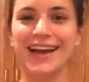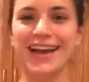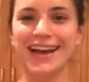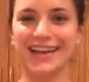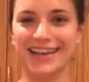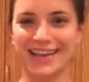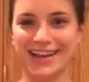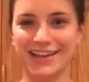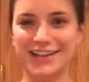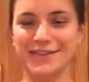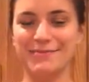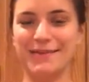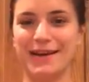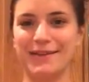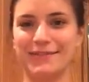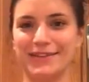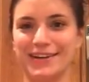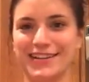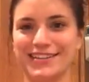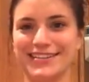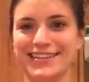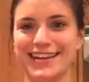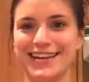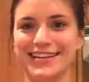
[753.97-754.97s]
again, you might
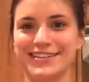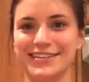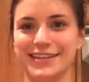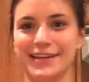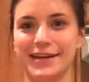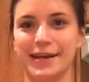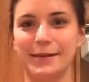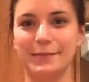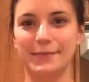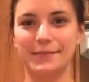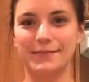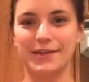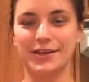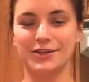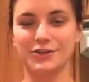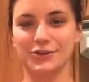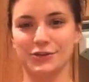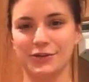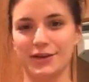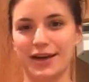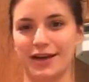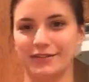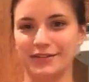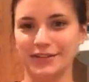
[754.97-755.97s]
want to change that up and make
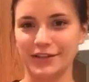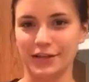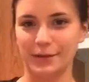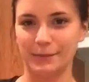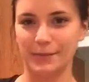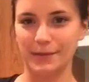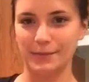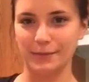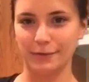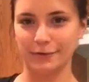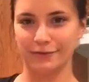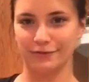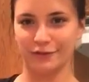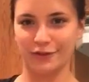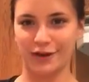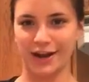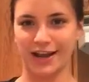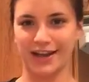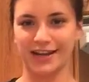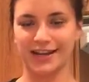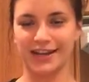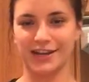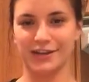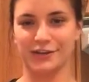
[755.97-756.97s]
sure you have a little bit more
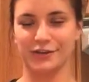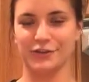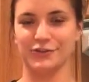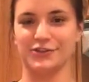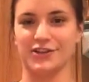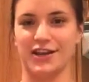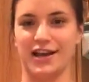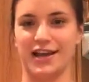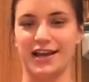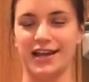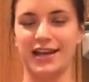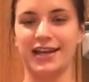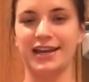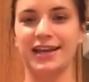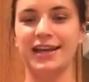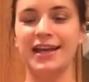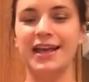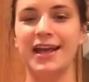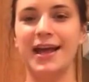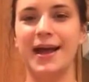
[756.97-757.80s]
variety in your diet.